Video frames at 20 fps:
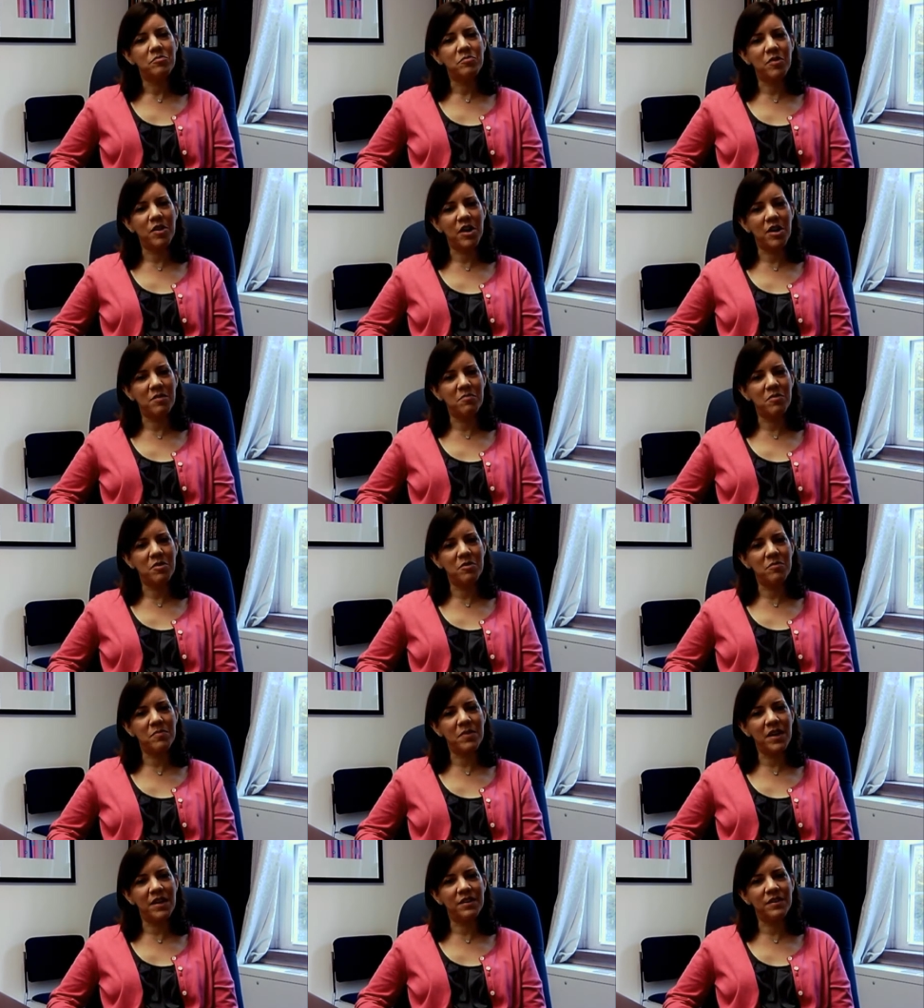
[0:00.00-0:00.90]

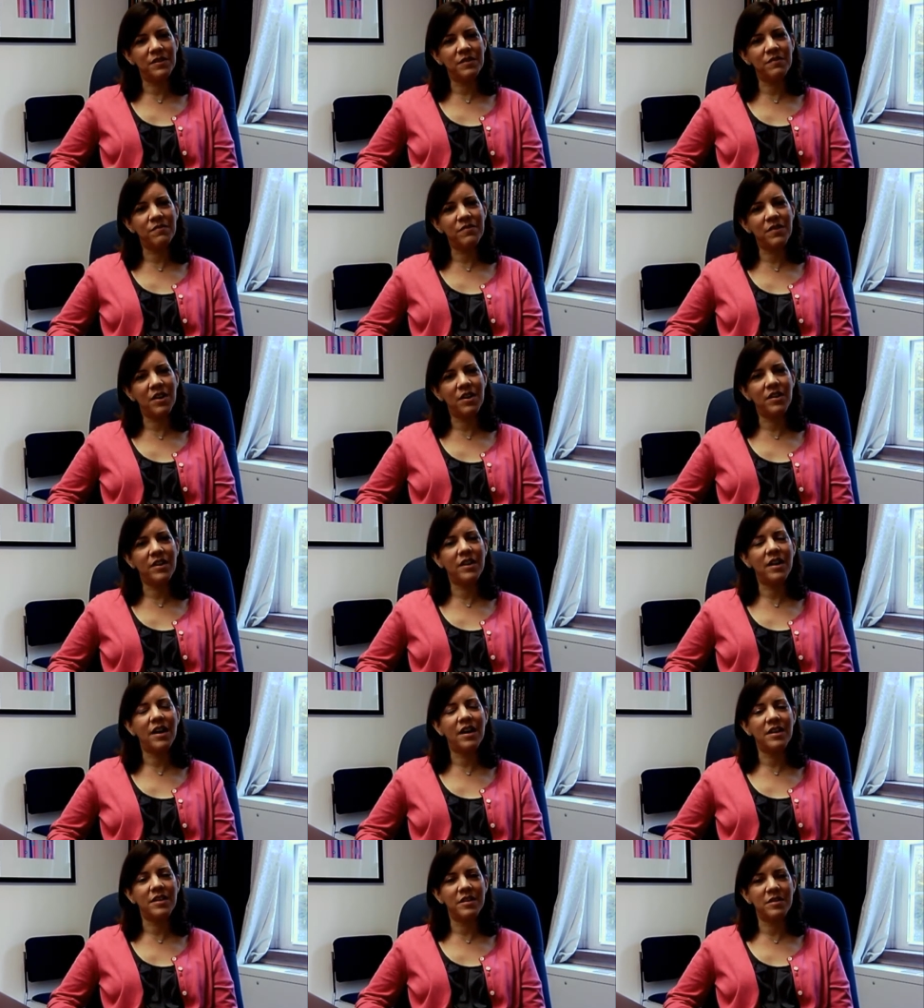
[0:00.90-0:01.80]
problem and is very
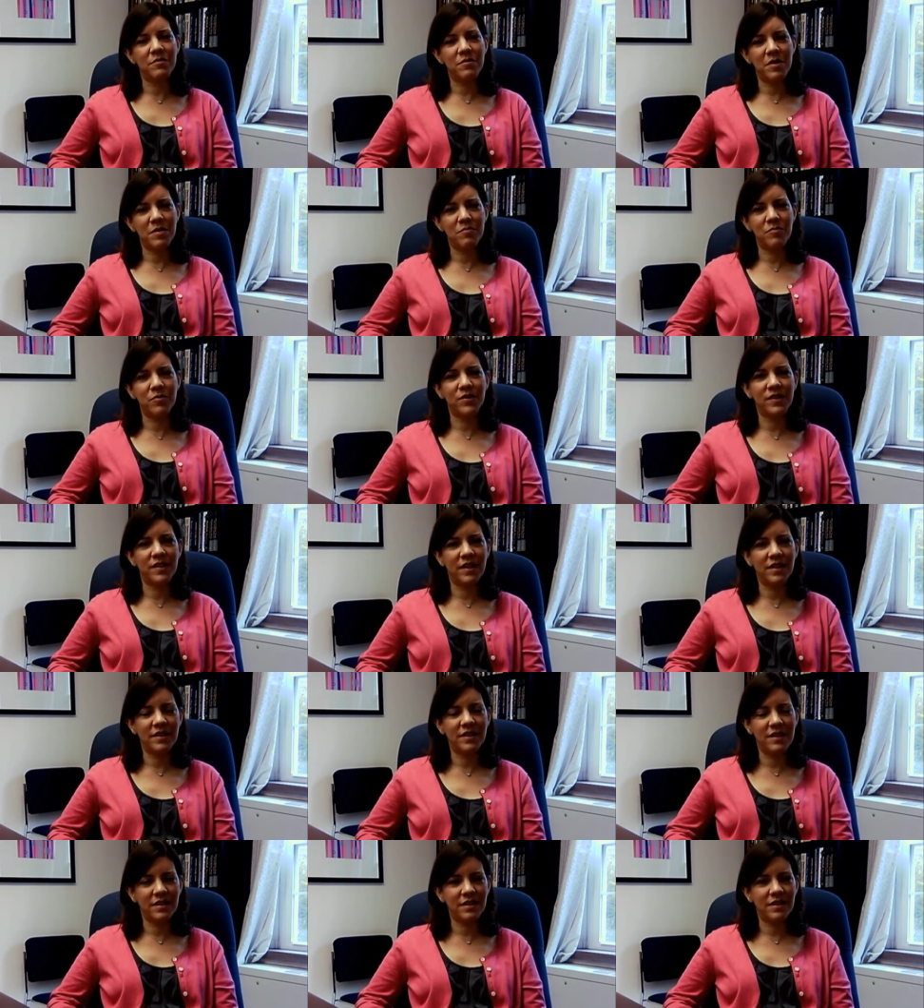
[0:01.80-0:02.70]
highly
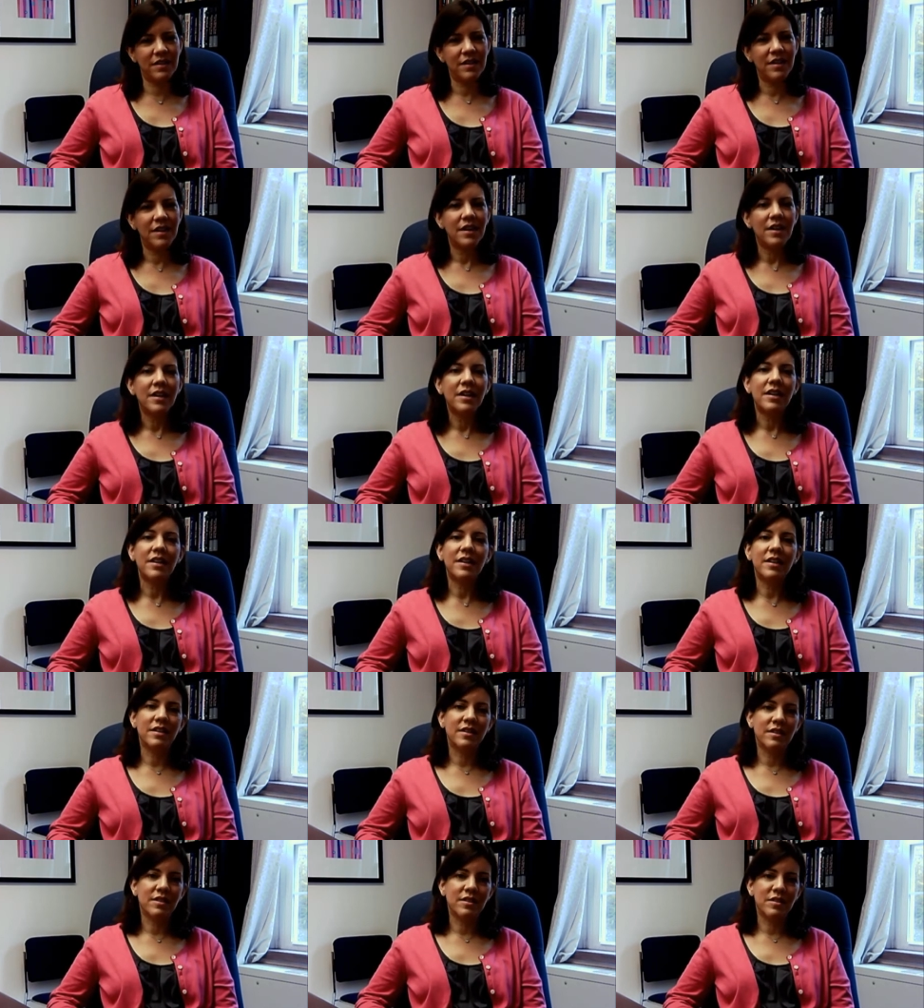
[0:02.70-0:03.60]
represented
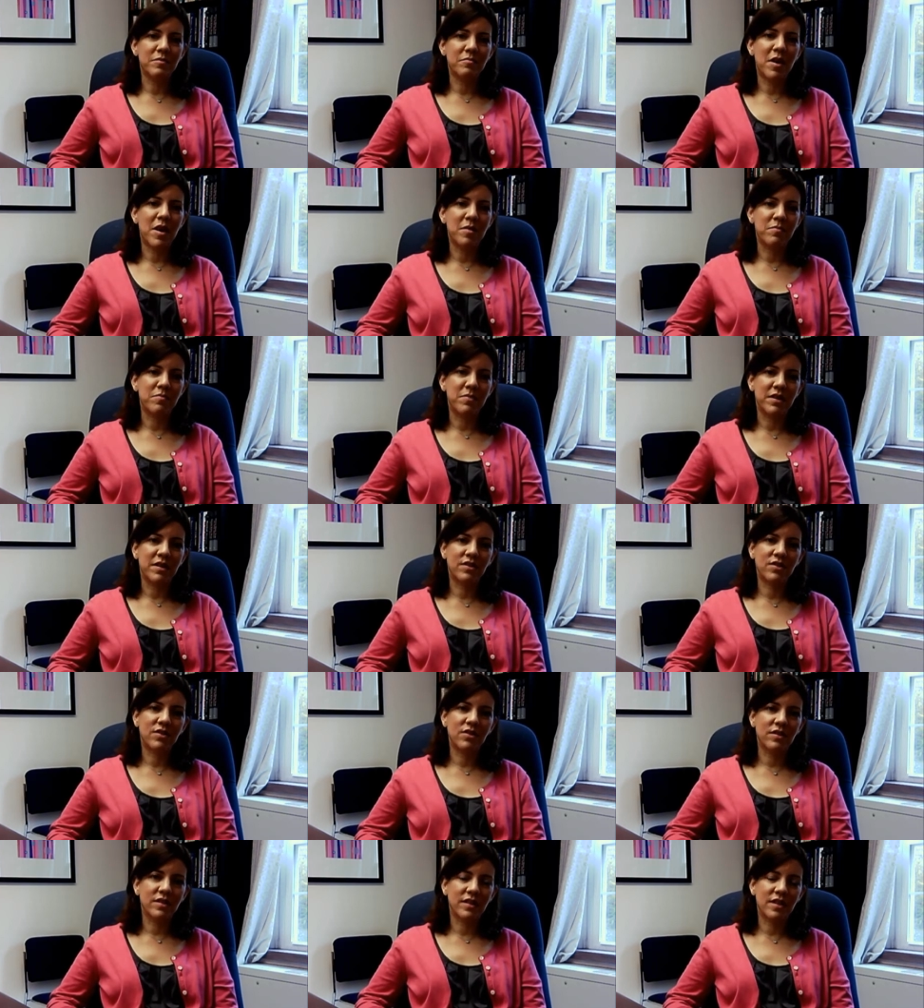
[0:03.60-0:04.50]
in the
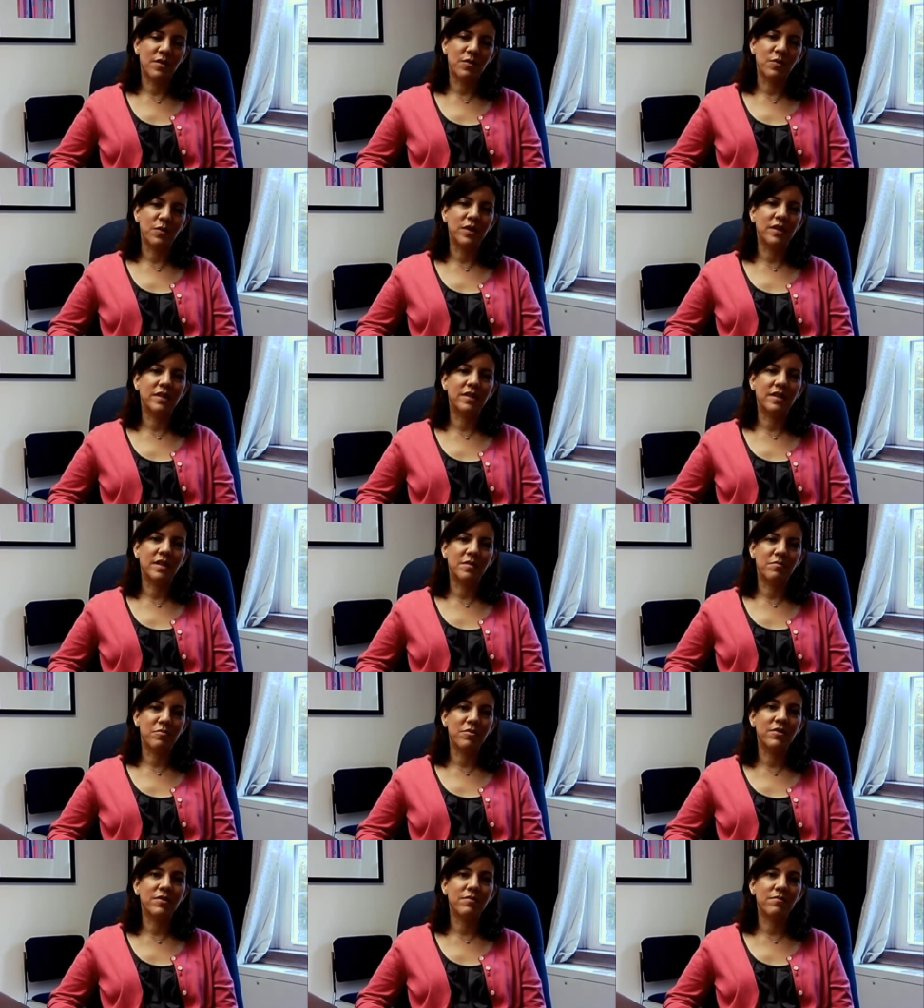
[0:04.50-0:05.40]
populations that we see
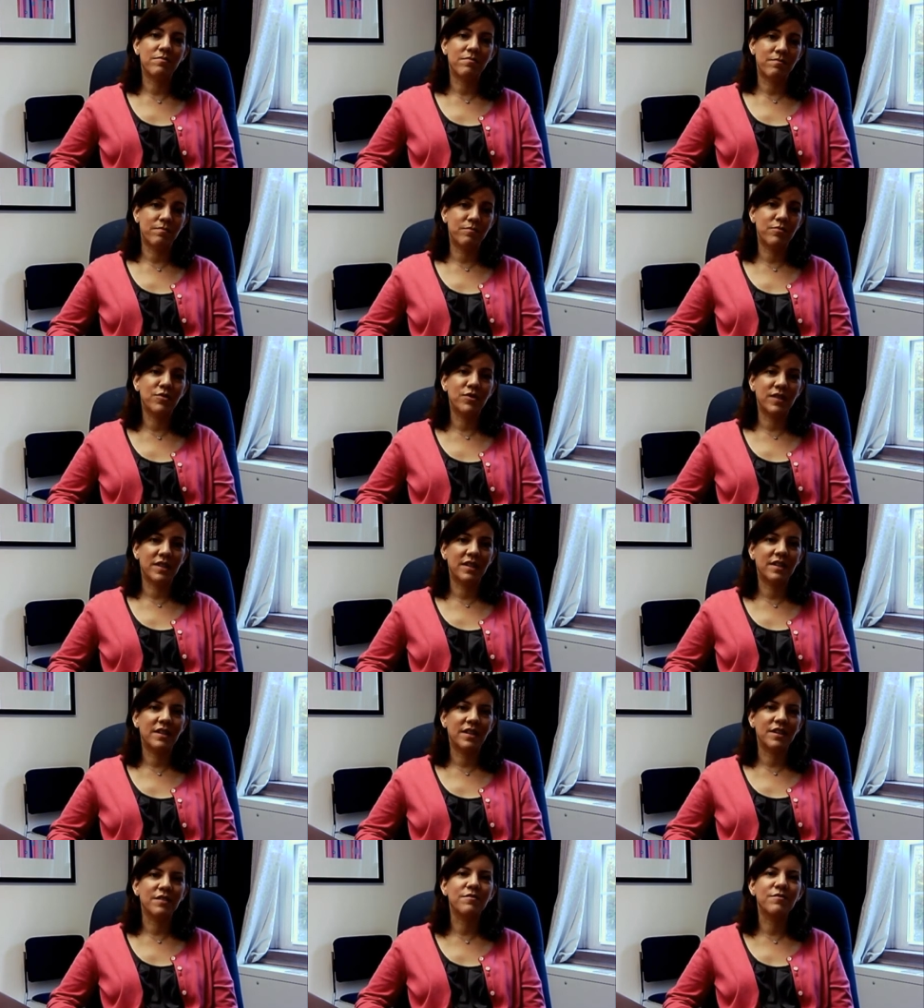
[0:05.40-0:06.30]

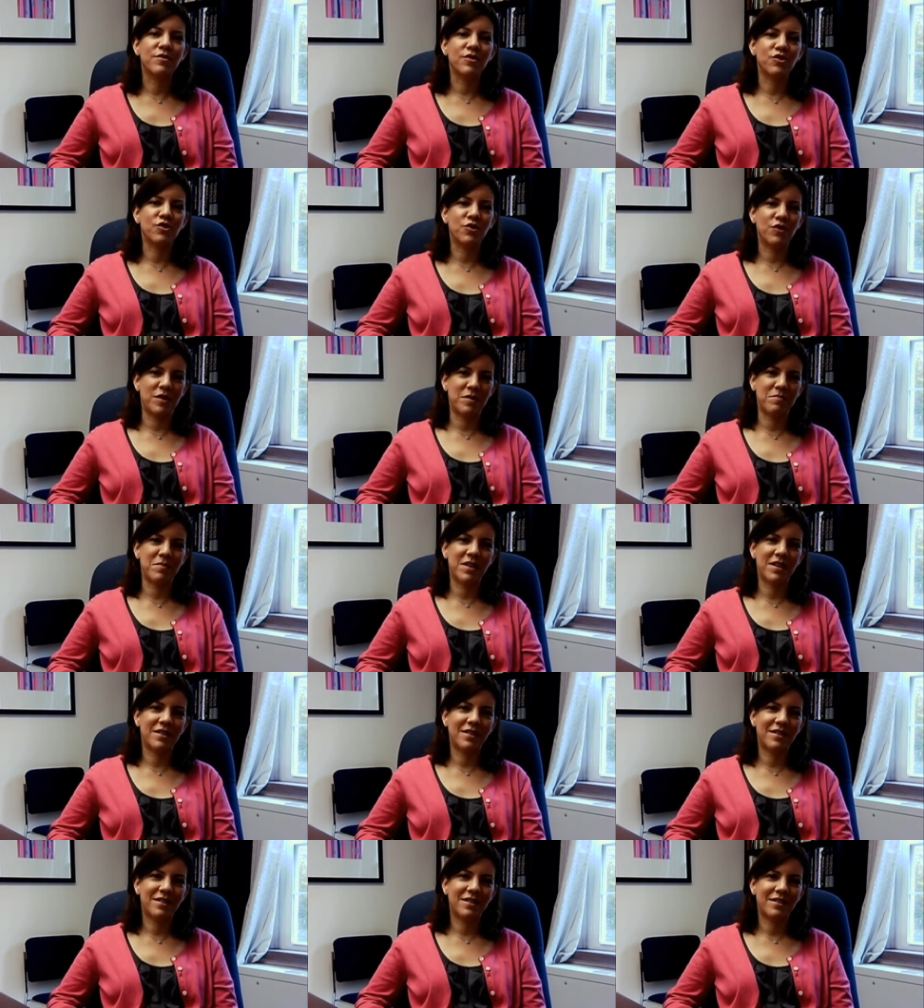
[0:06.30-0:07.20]
presenting for
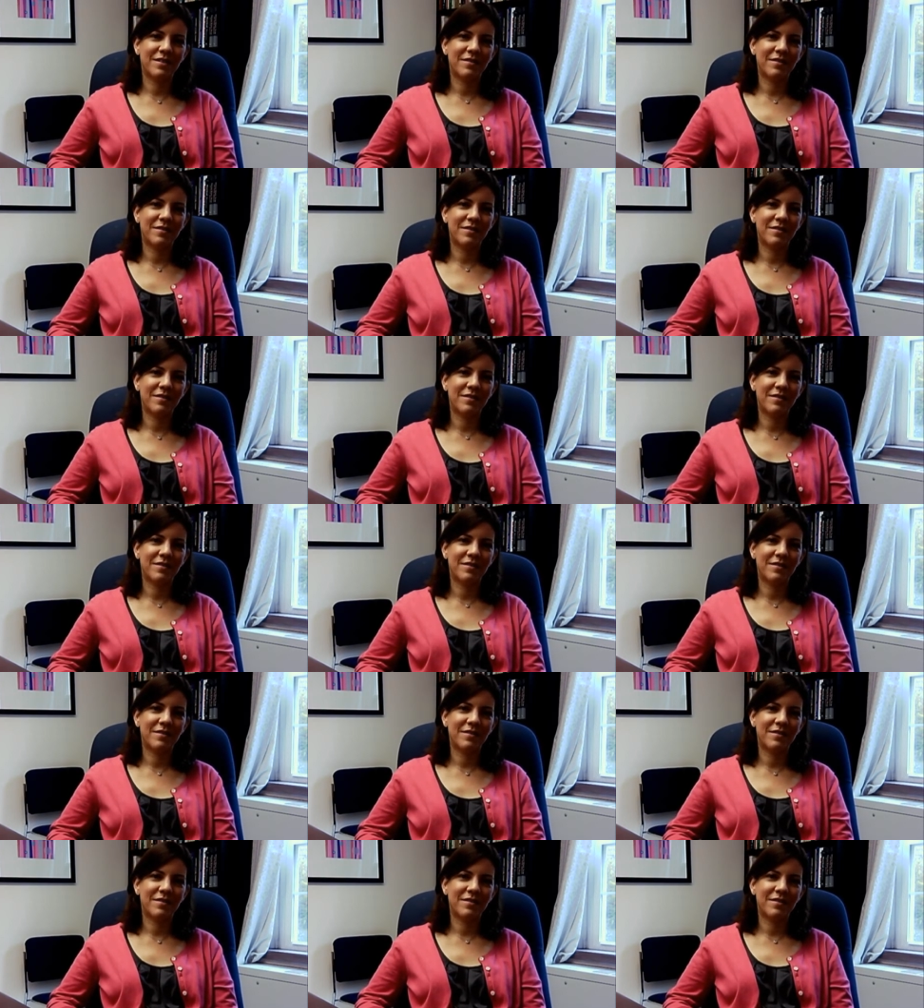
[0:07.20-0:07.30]
treatment.